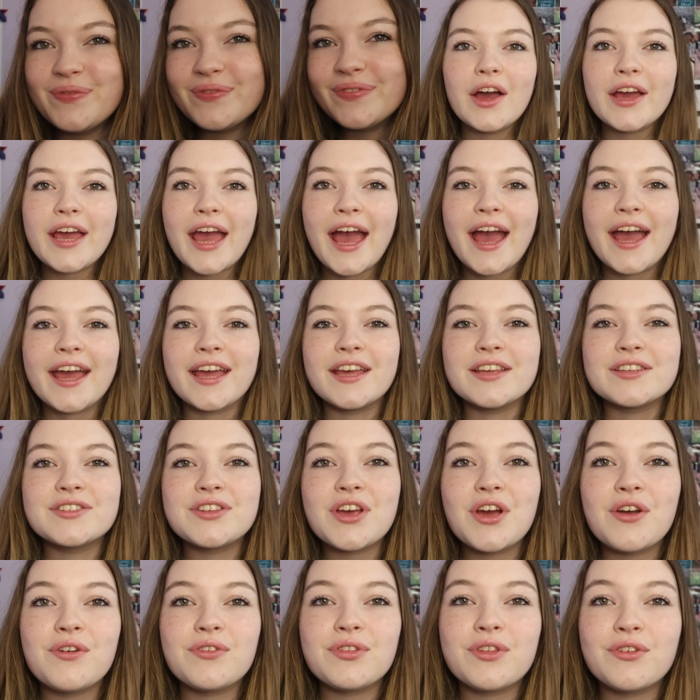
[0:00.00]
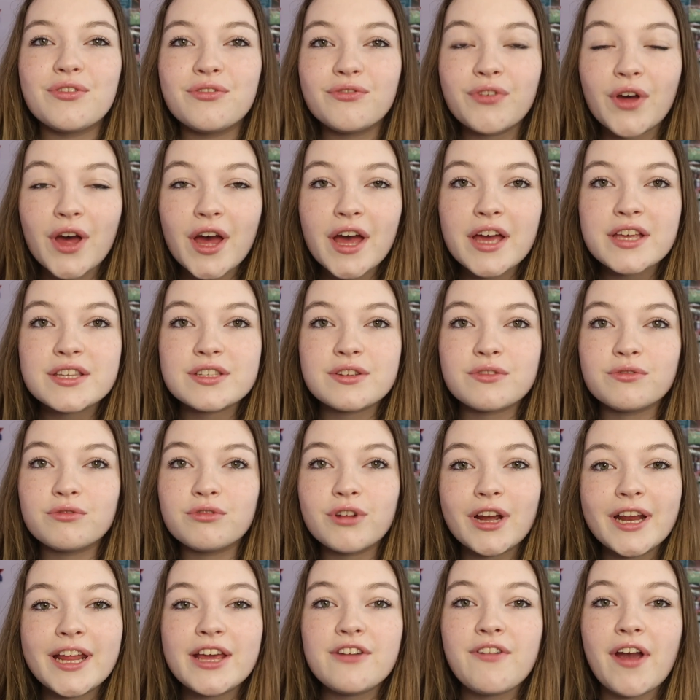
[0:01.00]
Okay, so the first
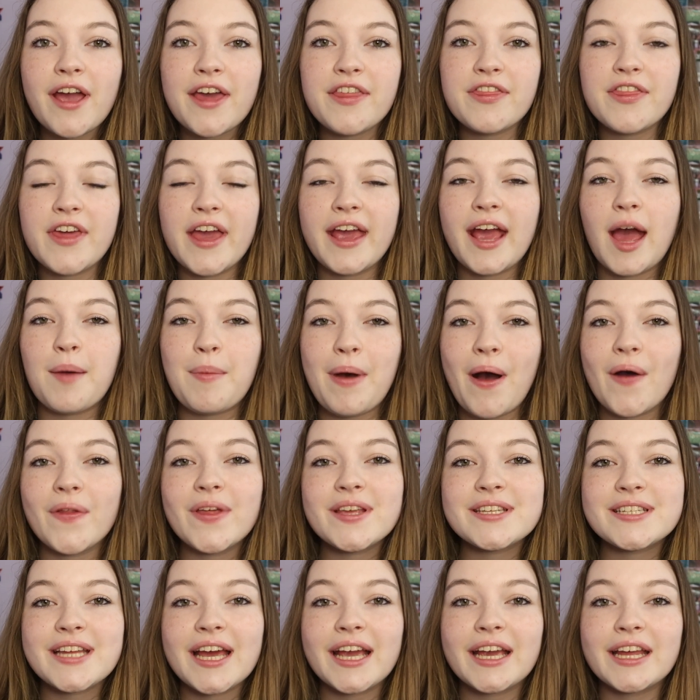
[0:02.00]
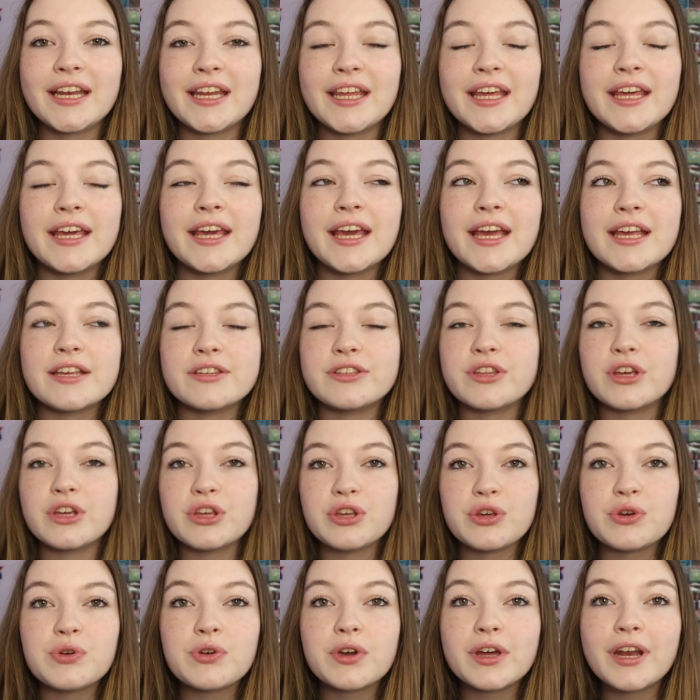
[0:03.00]
really great thing about this technique is that
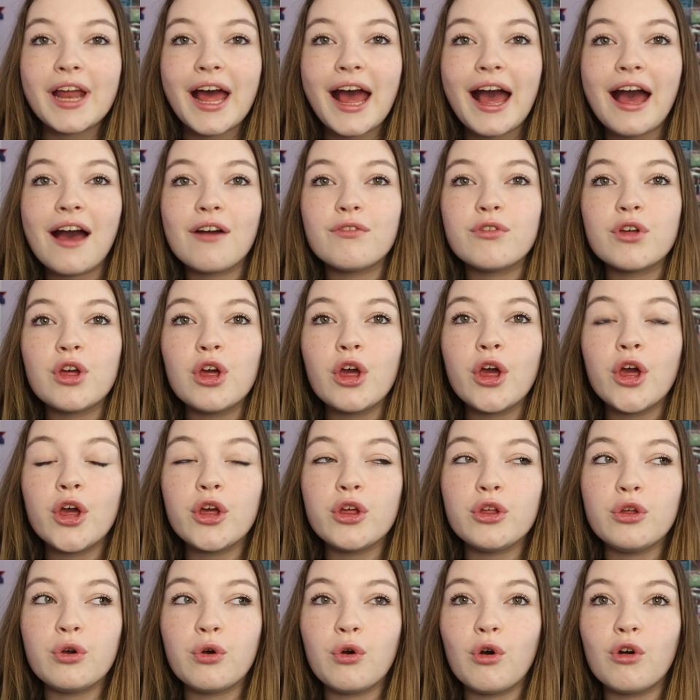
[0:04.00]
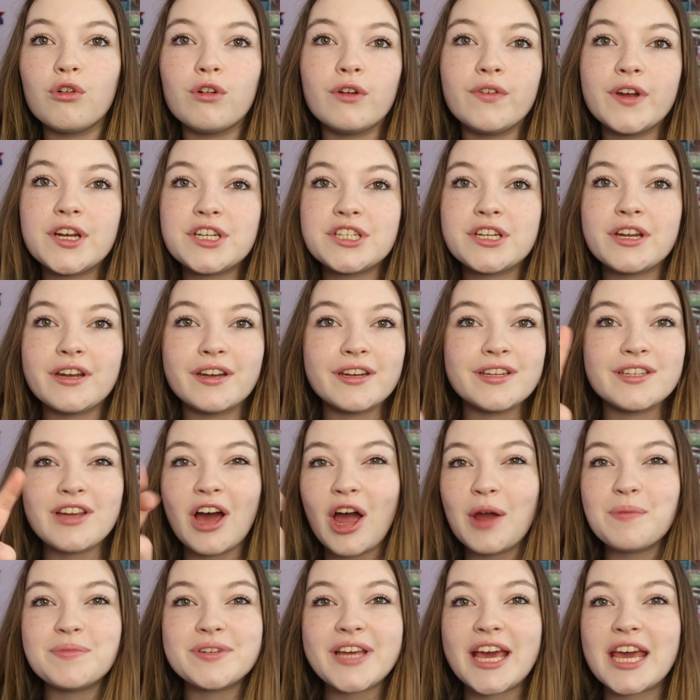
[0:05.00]
you can have your revision
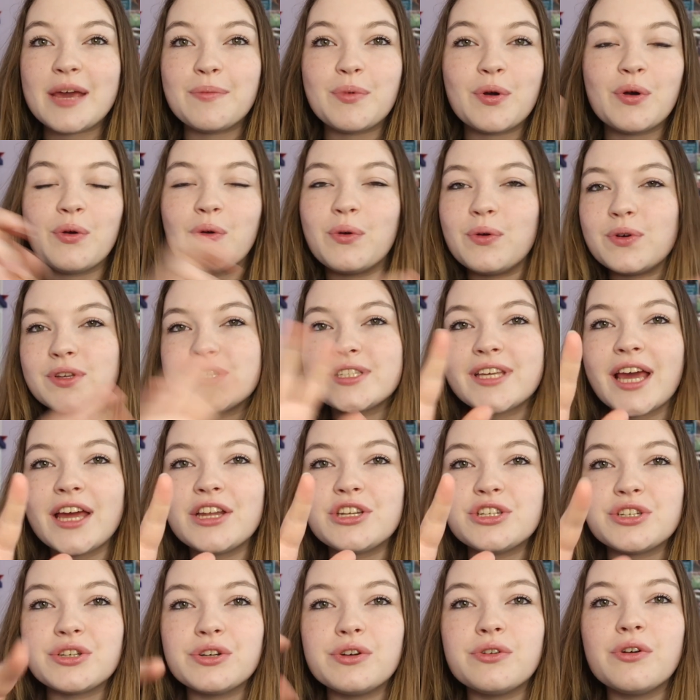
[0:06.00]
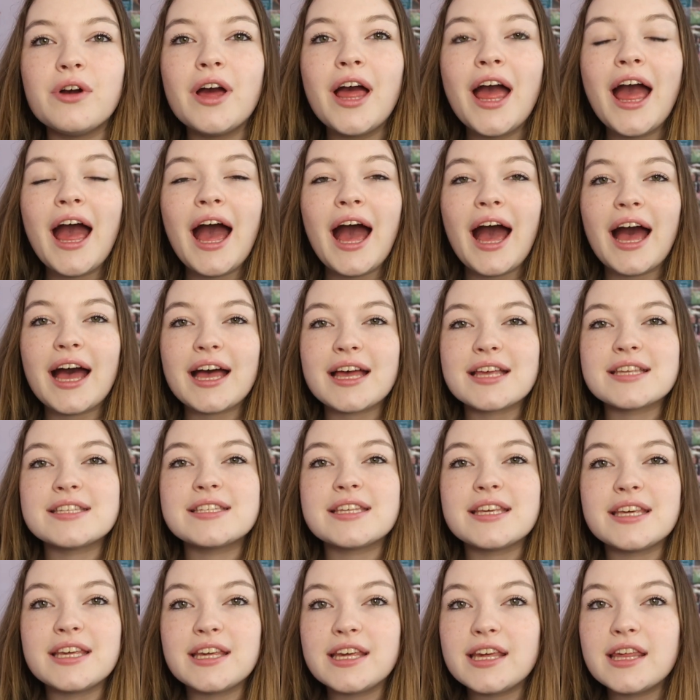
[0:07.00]
timetable or schedule as
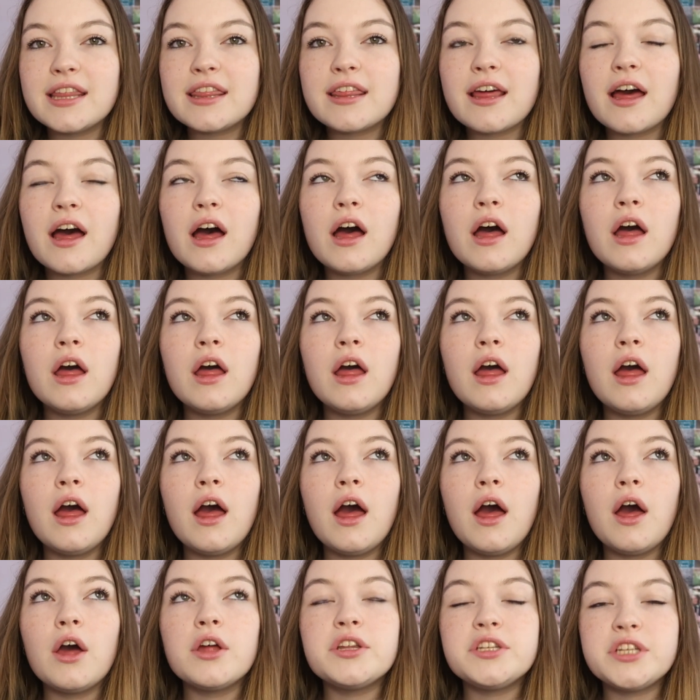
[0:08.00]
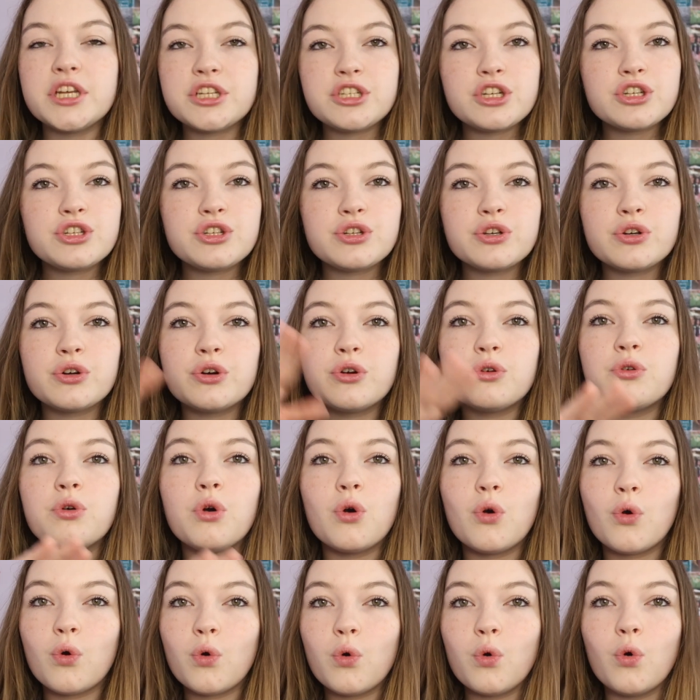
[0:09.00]
either
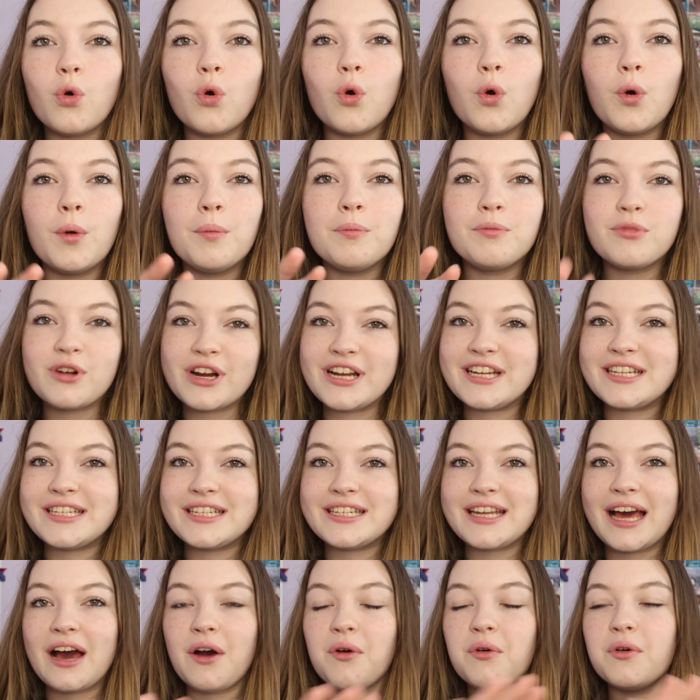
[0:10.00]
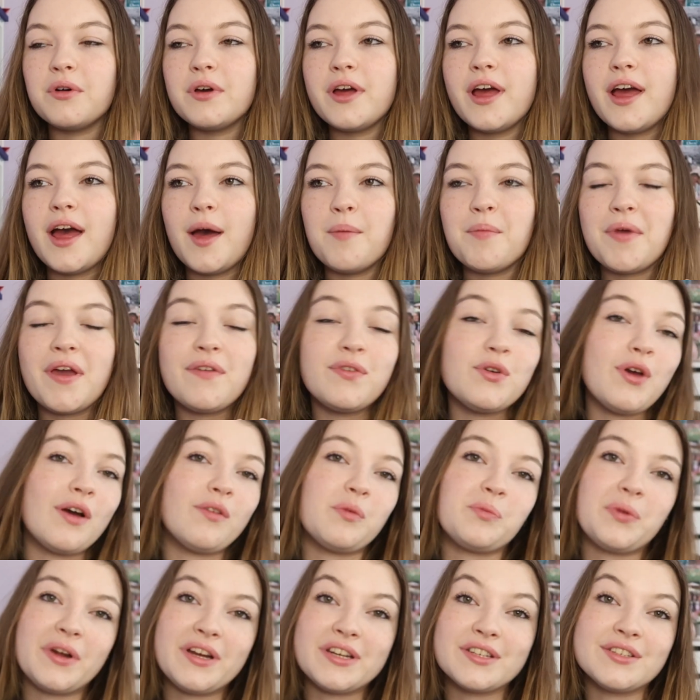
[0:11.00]
digital or printed out, if you have
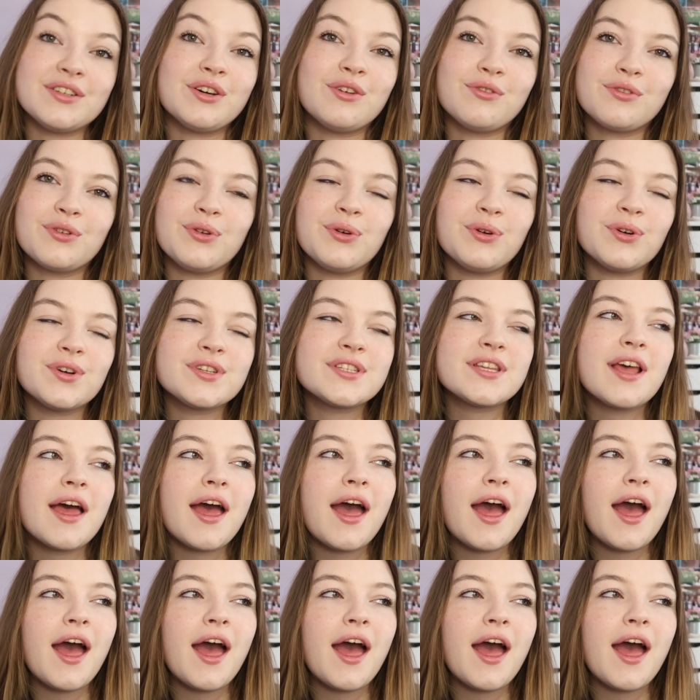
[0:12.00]
a printer of course.